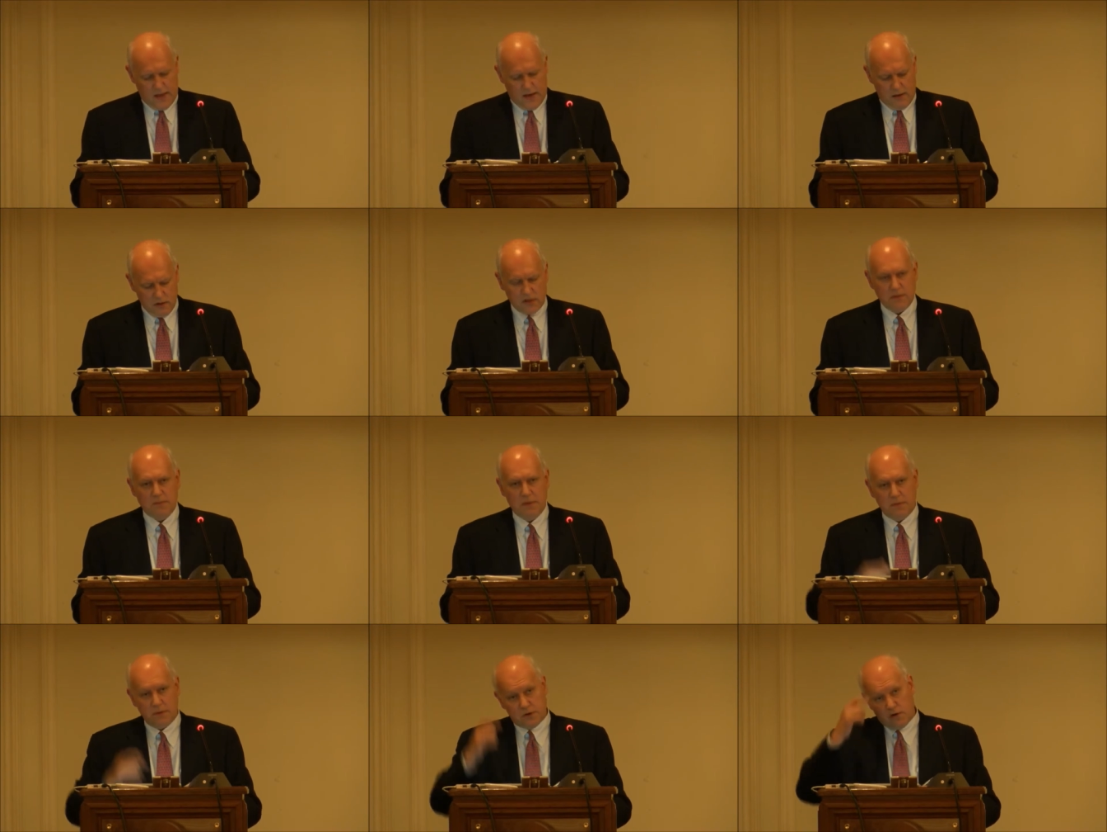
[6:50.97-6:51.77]
I would say
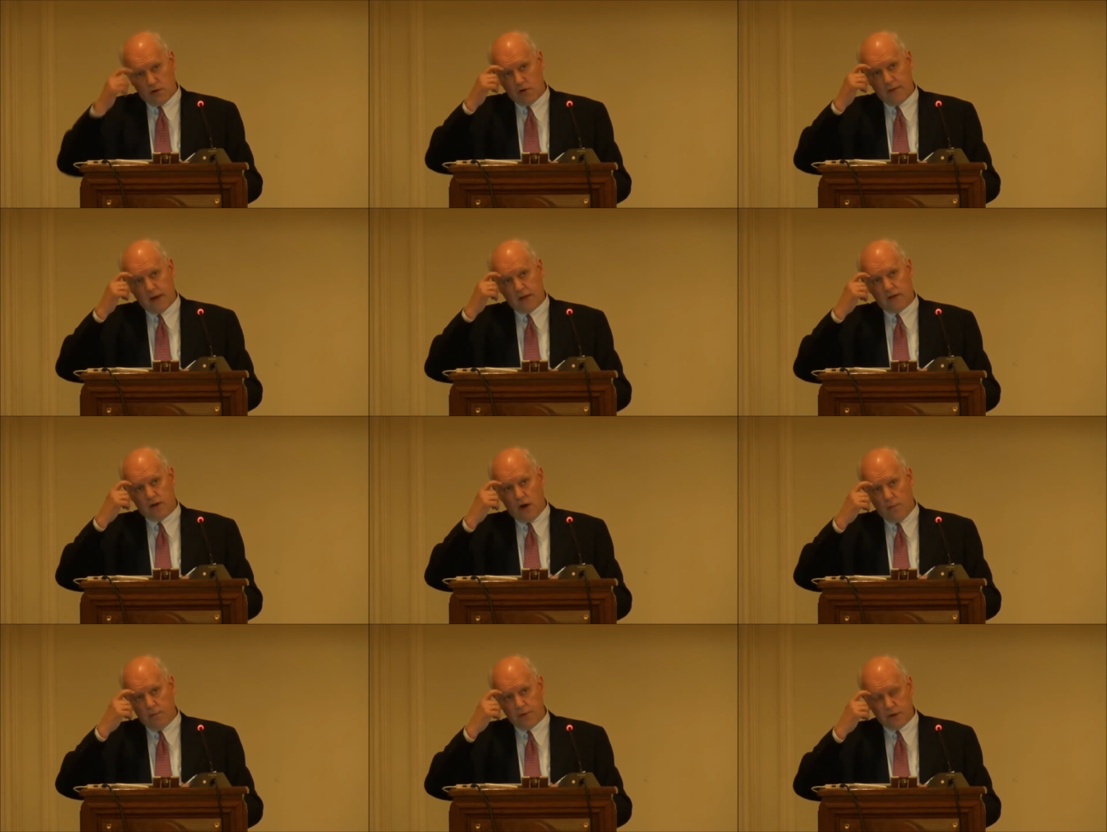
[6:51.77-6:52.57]
people talk about
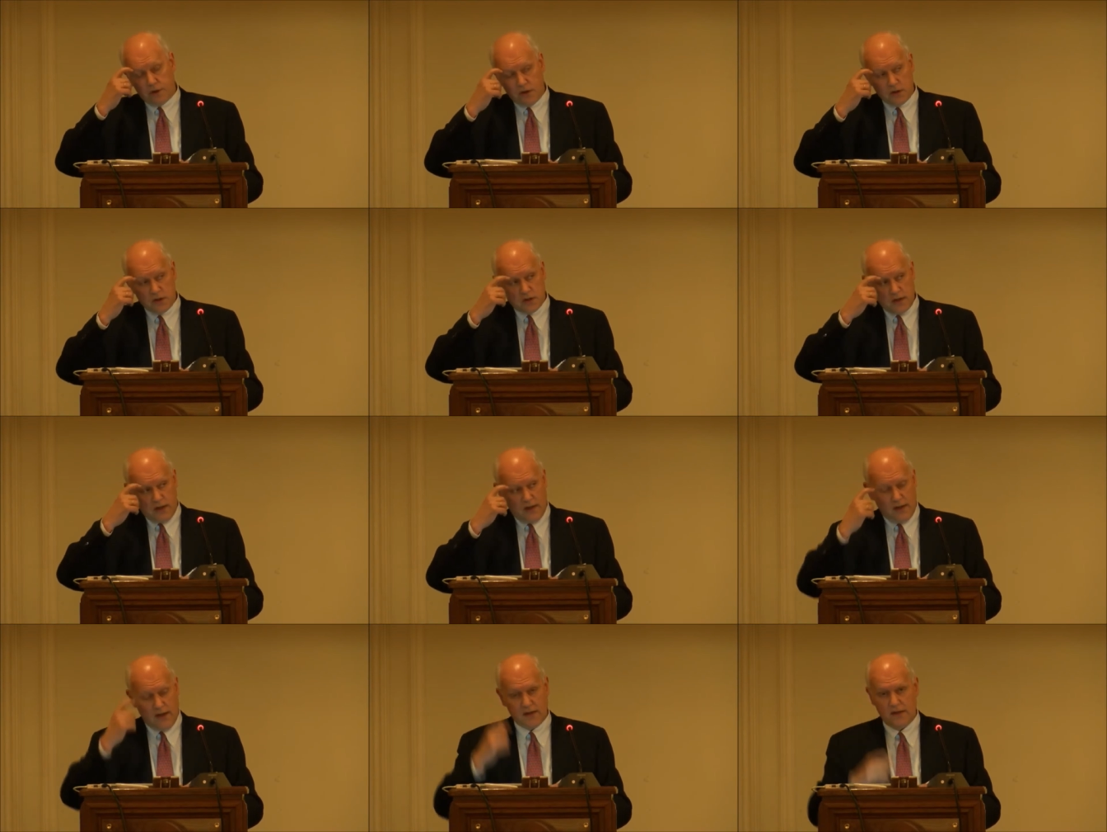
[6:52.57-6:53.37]
competence,
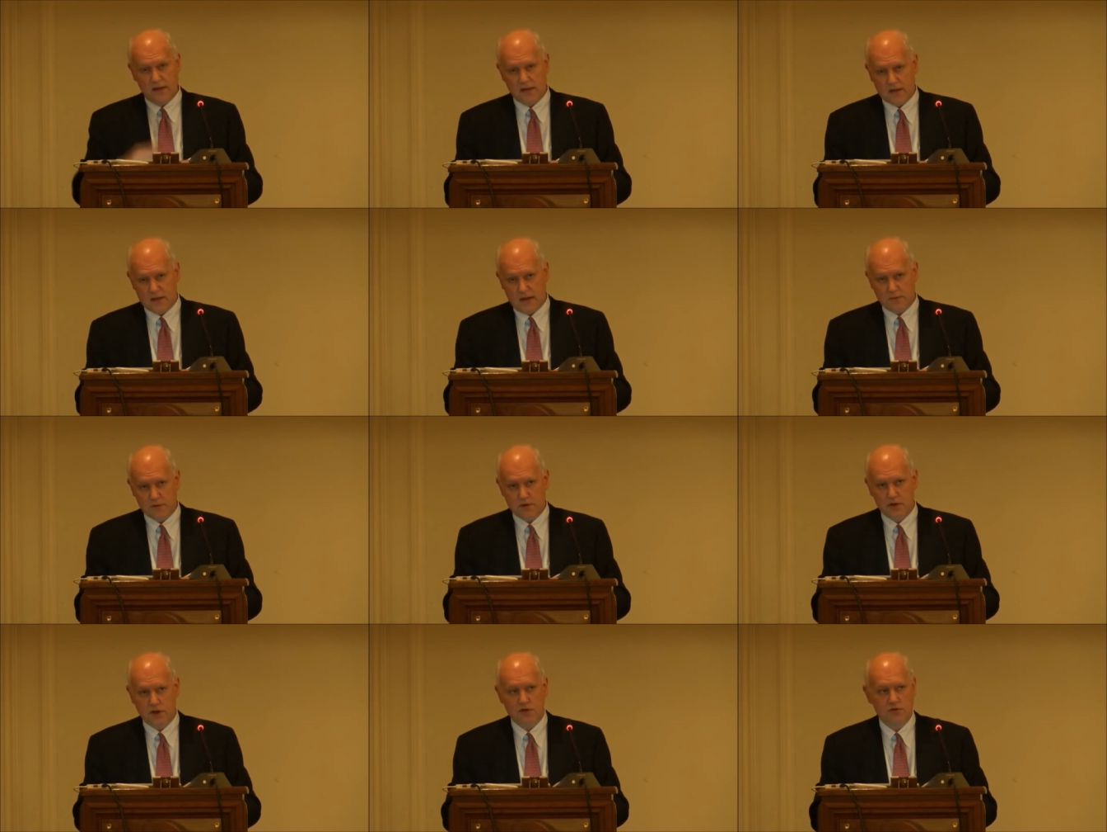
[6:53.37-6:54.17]
and I think this is
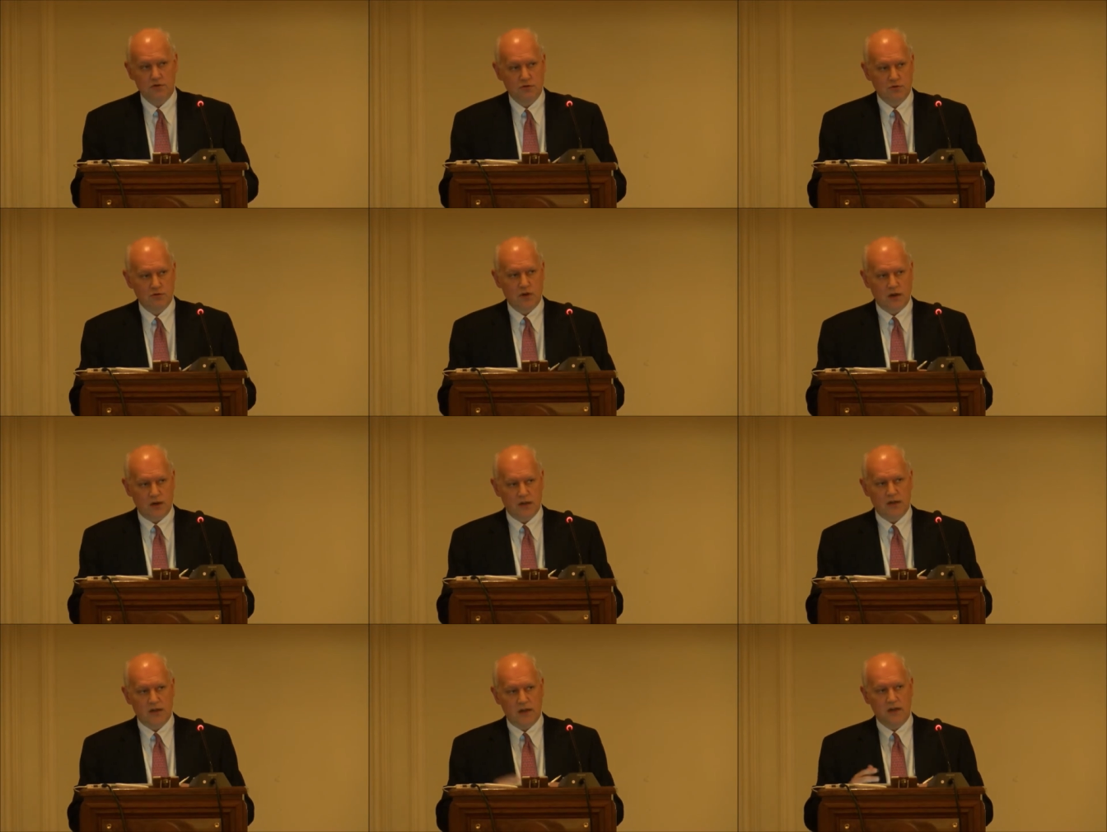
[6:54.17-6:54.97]
absolutely true, and
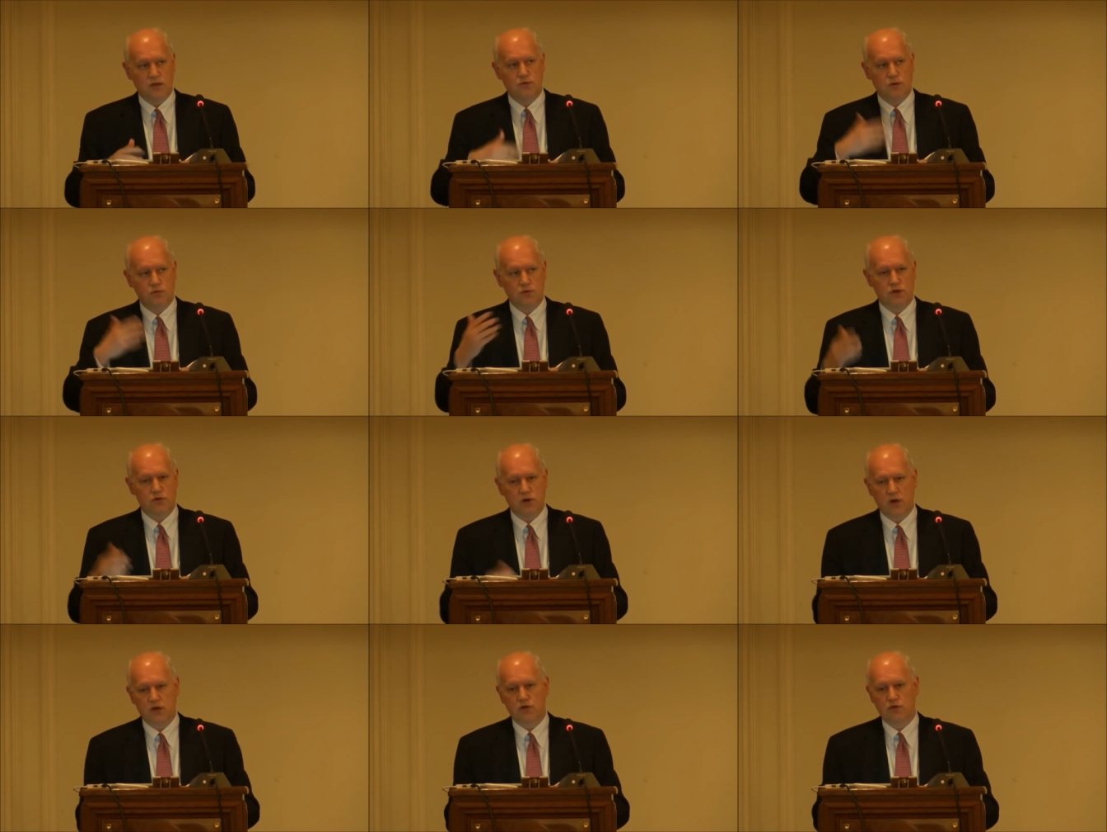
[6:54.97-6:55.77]
I think that's what we
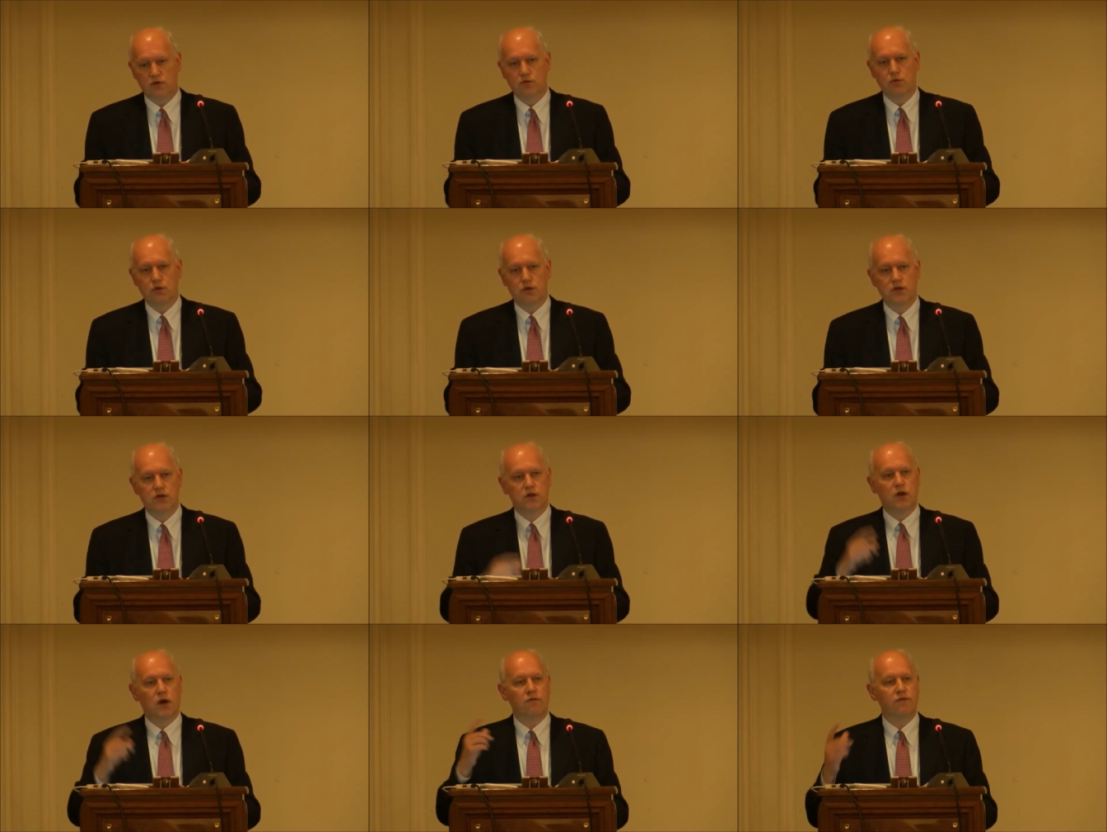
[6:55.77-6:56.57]
try to do, which
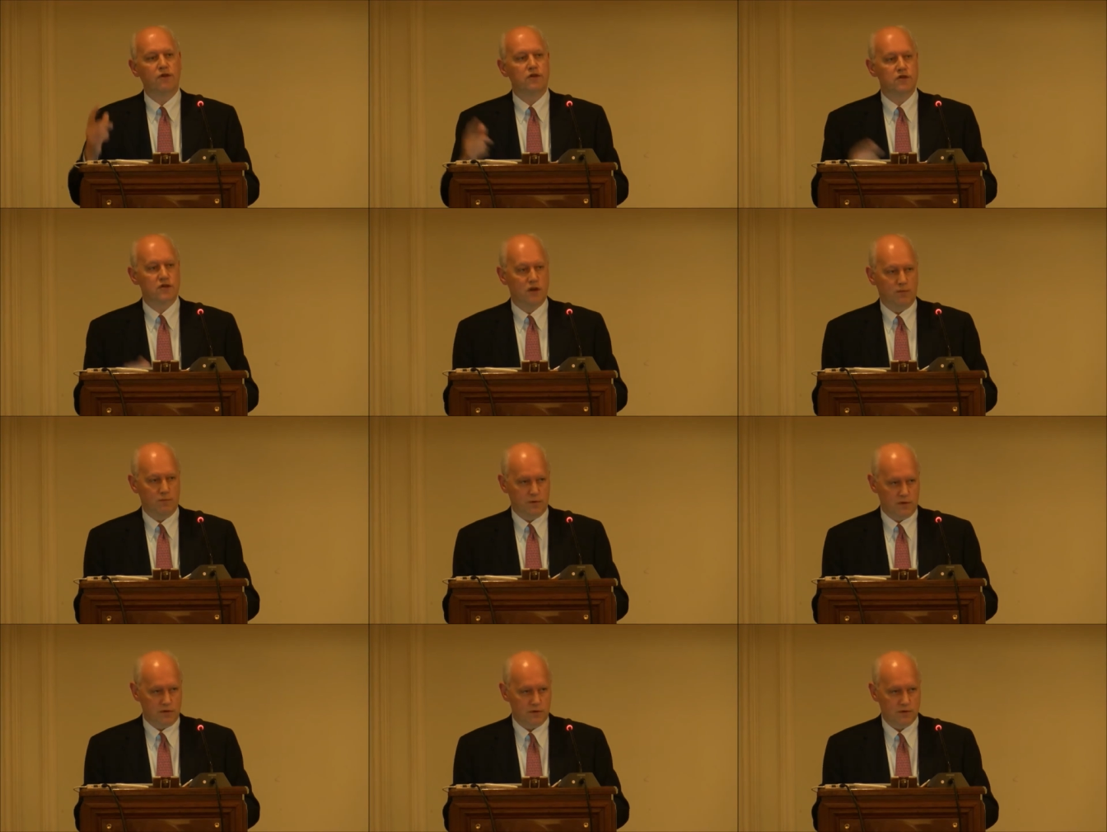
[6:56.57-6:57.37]
is governance
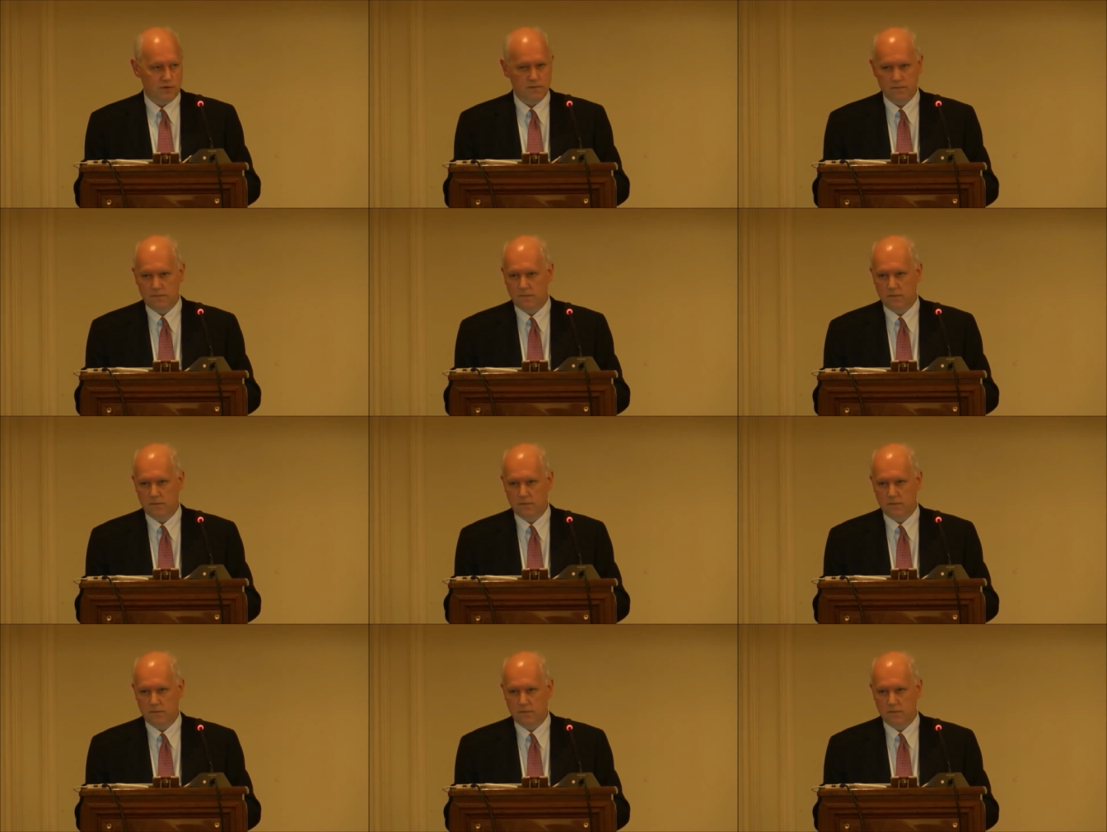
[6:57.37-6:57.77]
competence.